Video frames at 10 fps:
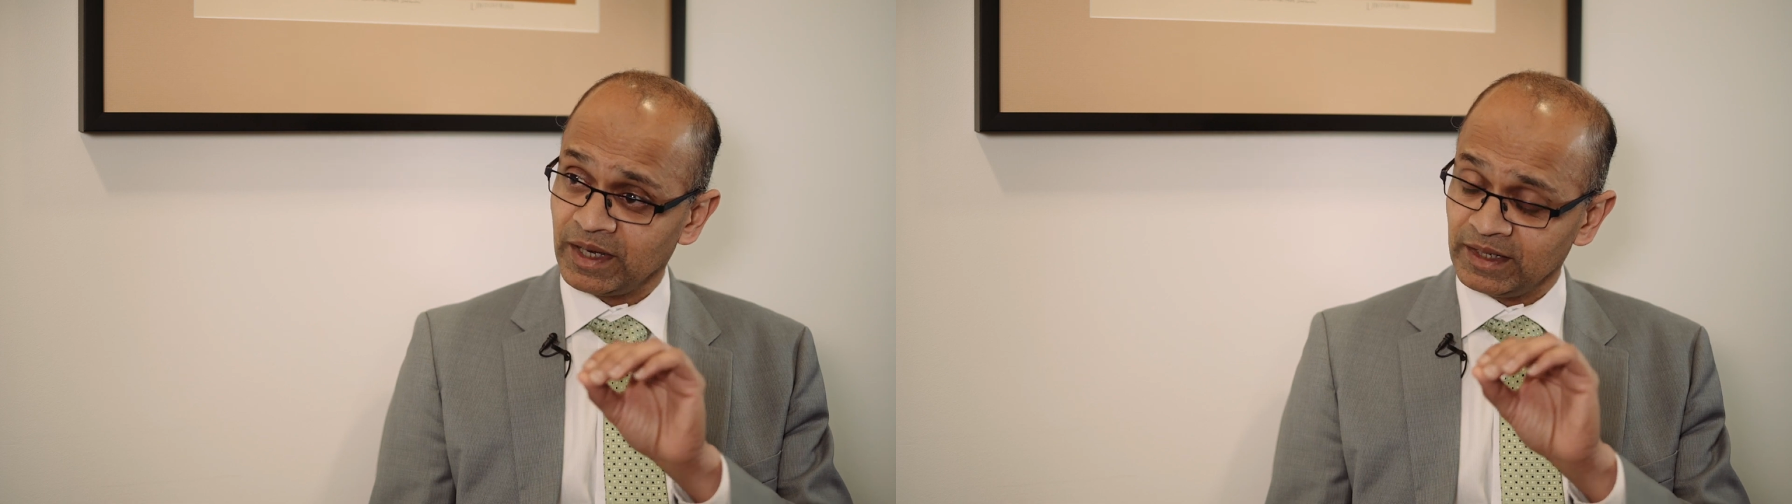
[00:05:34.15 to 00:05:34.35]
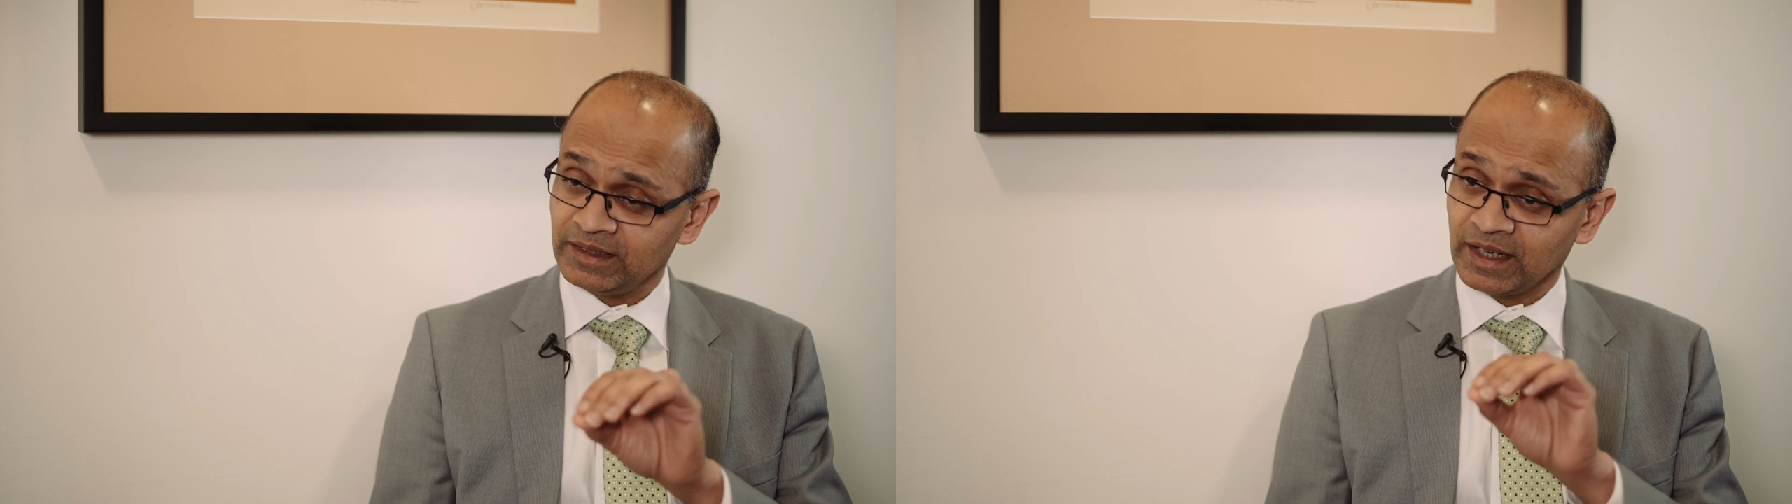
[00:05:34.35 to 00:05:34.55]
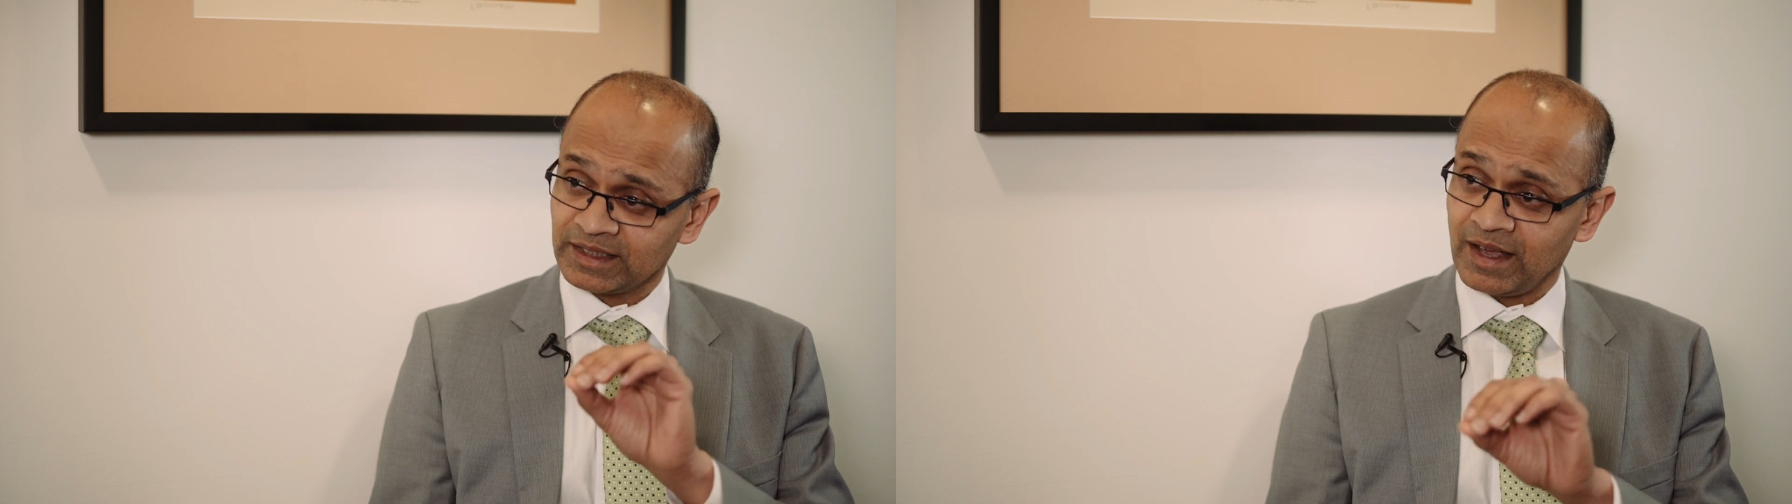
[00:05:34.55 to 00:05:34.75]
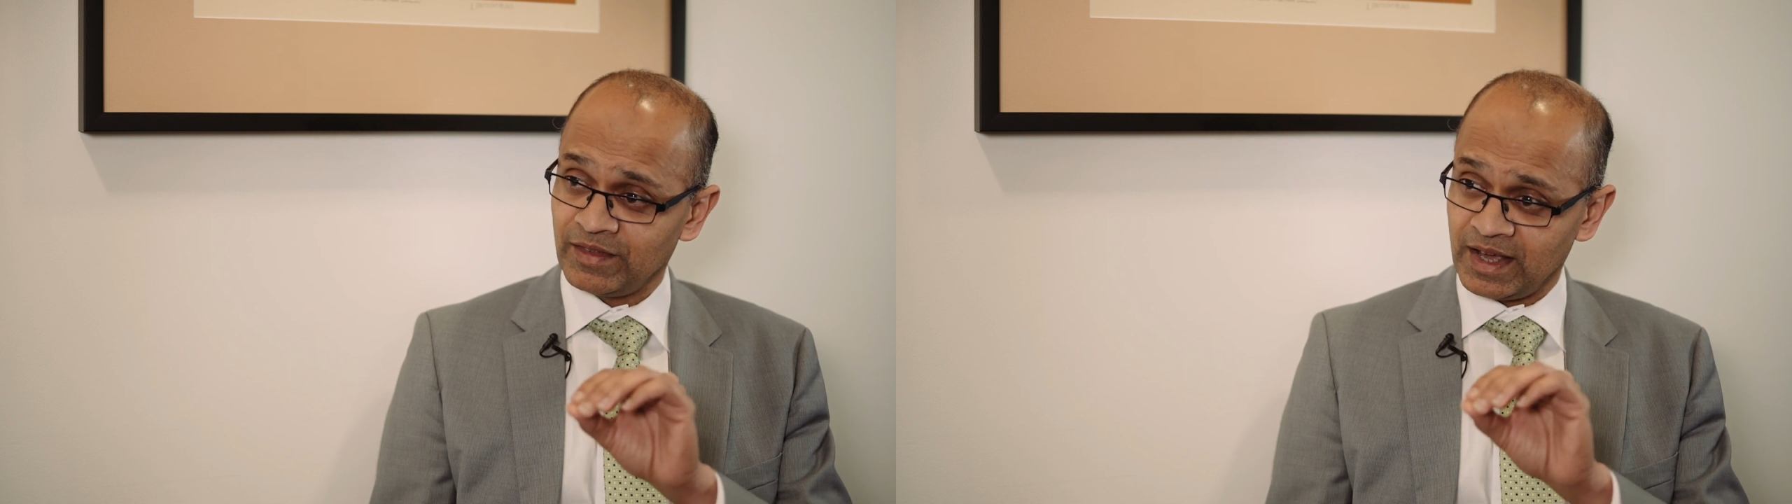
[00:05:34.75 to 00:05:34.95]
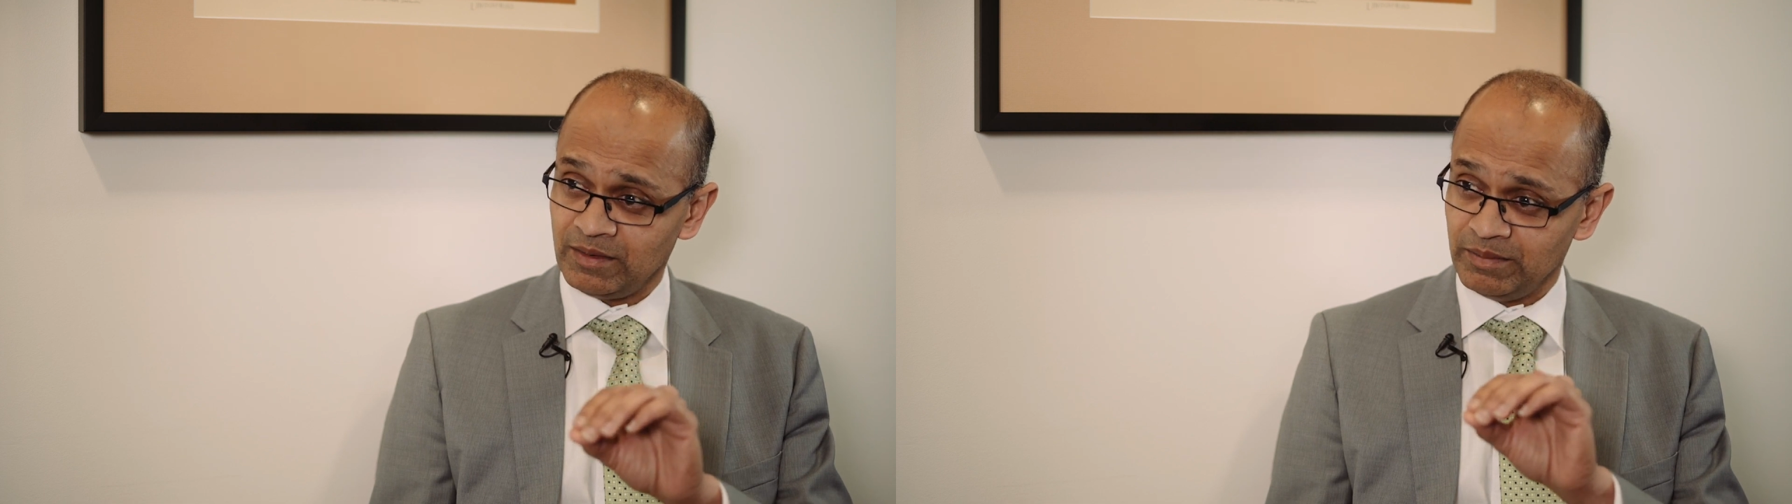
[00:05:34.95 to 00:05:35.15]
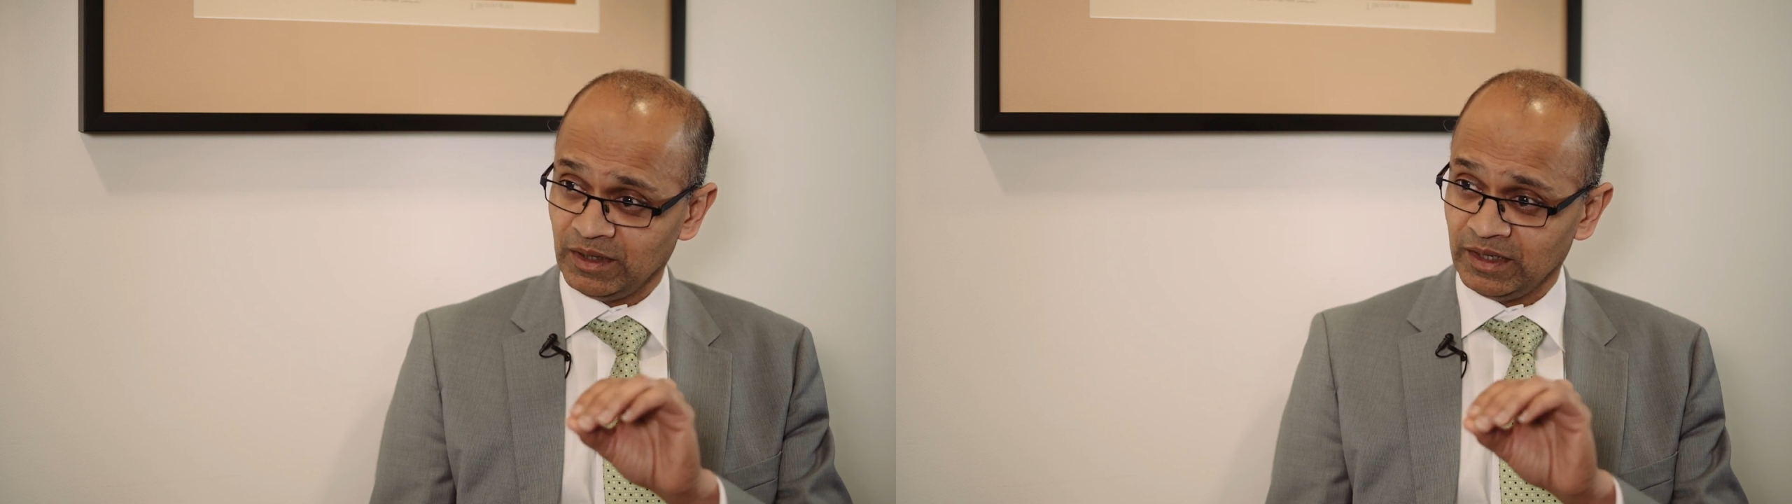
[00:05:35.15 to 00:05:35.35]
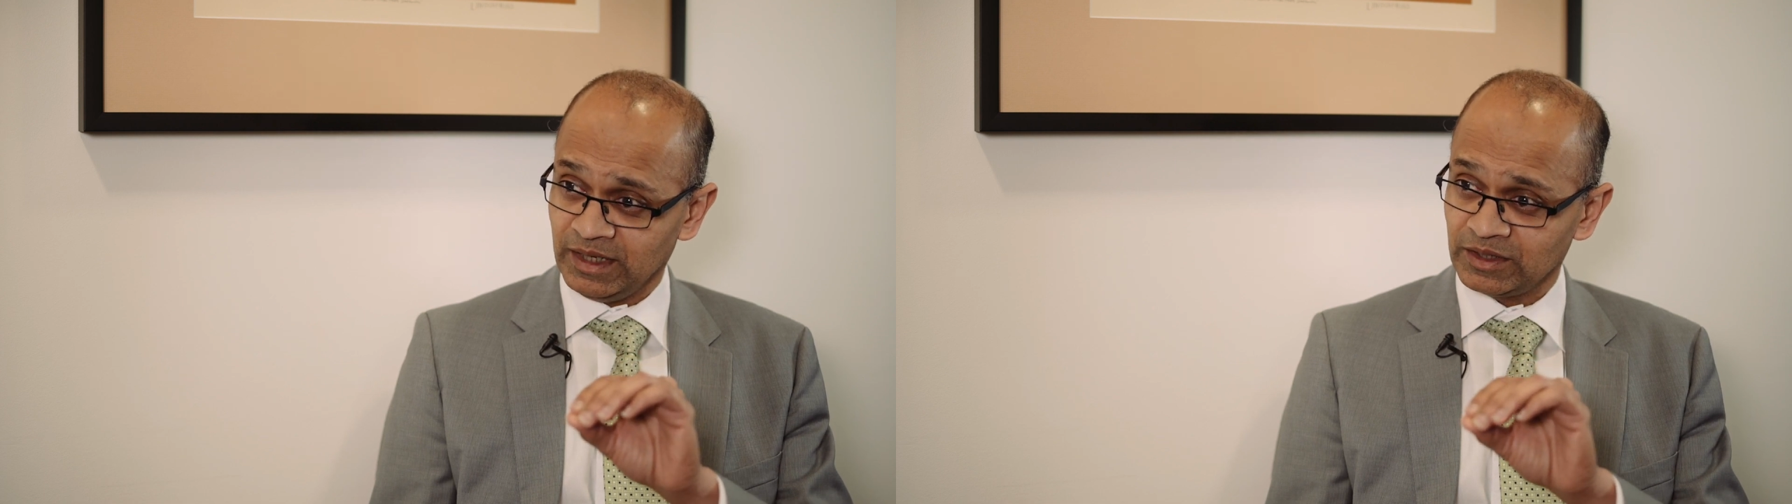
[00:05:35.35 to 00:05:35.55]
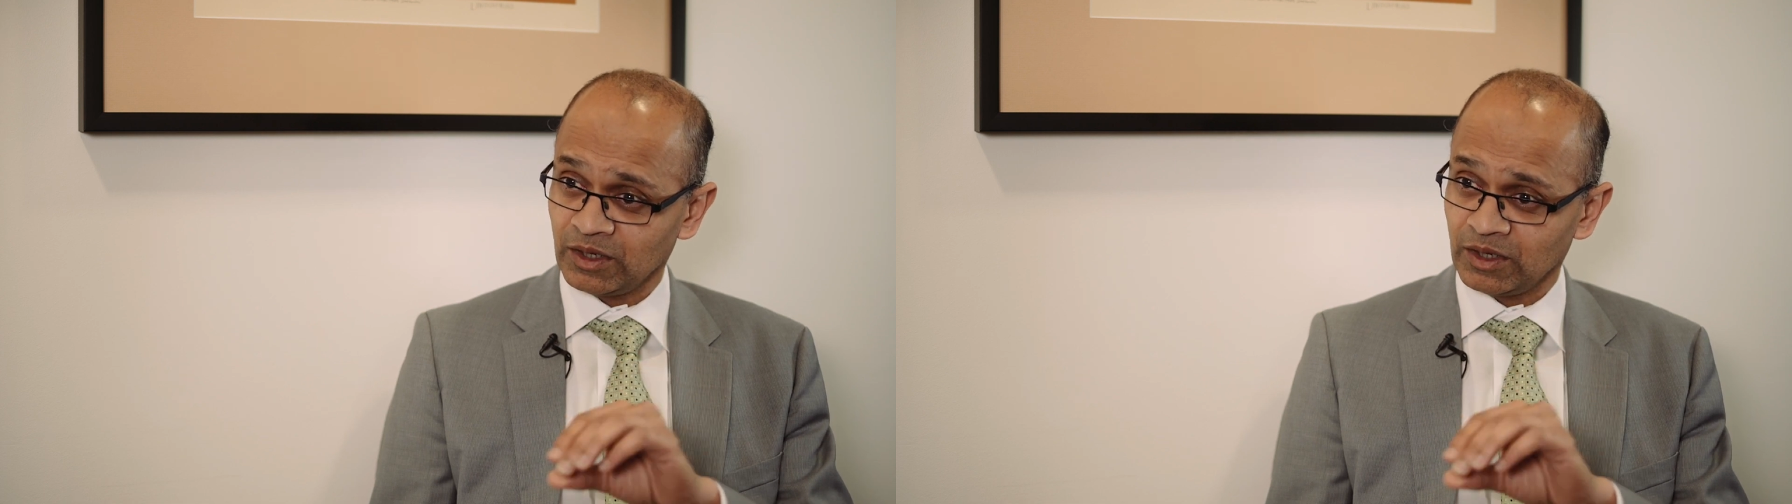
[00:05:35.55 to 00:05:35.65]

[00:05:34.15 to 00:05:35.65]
but it does have that ability,